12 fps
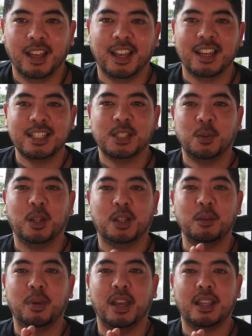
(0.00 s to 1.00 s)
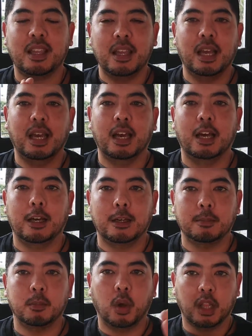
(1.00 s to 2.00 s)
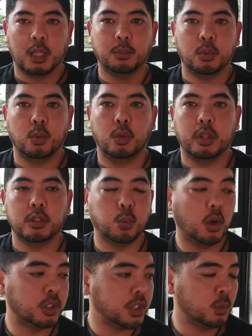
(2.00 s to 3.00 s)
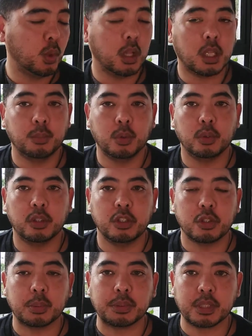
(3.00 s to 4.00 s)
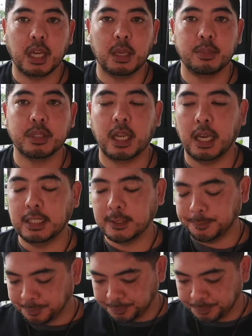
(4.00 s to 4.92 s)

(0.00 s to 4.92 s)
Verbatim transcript: Hi guys, welcome back. Um, welcome to all those watching, welcome to all the new subscribers guys.